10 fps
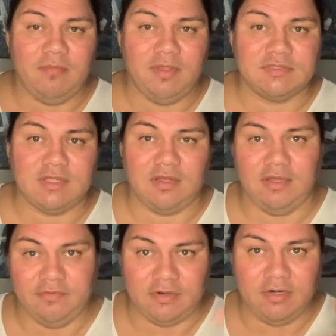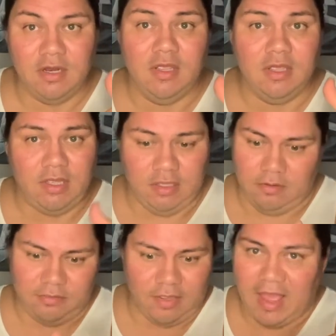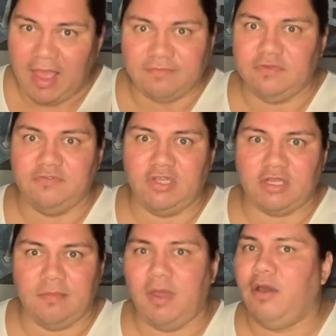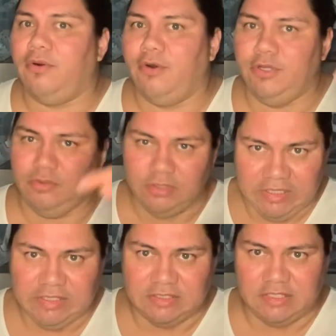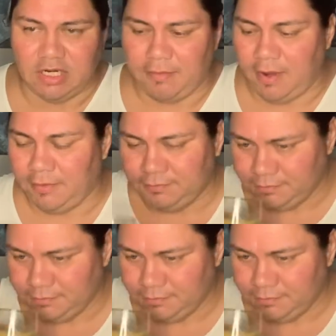to be a stout lover, you have to check them out or you need to check them out.